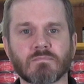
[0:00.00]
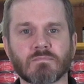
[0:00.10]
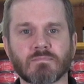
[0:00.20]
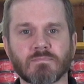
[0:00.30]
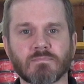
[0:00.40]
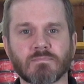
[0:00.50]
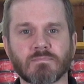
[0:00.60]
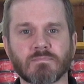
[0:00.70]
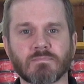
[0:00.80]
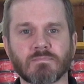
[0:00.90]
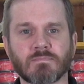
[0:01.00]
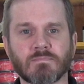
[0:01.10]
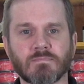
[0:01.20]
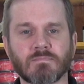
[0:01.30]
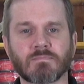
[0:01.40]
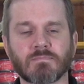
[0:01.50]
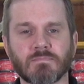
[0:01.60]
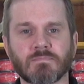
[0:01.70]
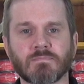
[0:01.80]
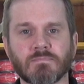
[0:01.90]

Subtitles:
(not speaking)